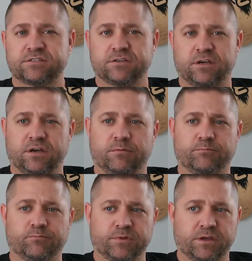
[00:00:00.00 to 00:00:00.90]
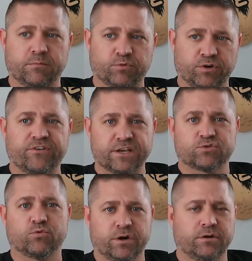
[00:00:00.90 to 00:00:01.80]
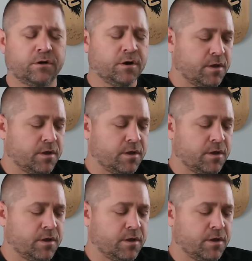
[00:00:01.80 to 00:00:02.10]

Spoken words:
I'm a pretty fast runner,